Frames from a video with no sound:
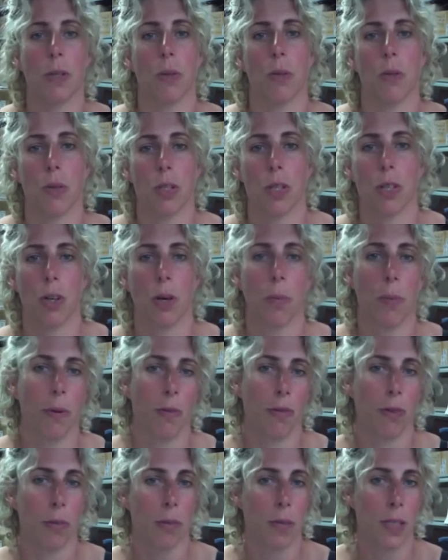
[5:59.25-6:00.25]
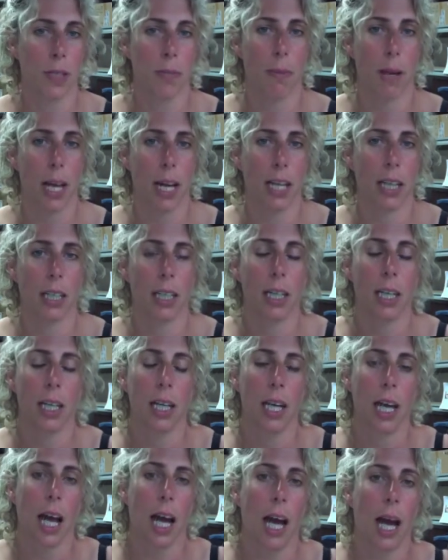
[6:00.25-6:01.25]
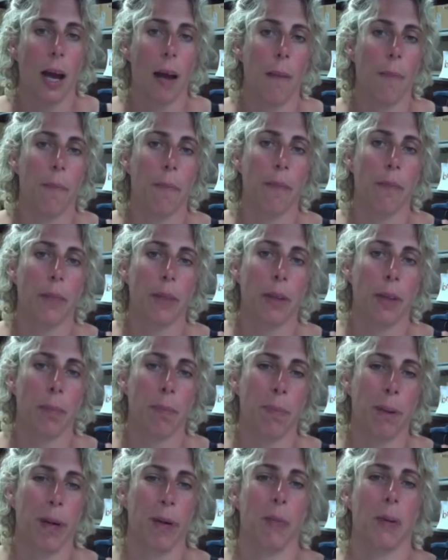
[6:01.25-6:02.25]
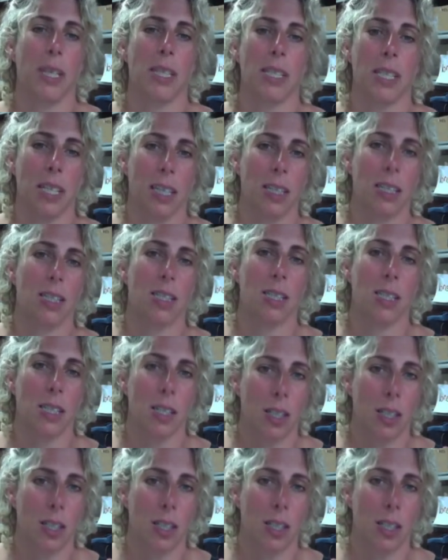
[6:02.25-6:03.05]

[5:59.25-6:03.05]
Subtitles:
it would stop it from smelling. But we tended just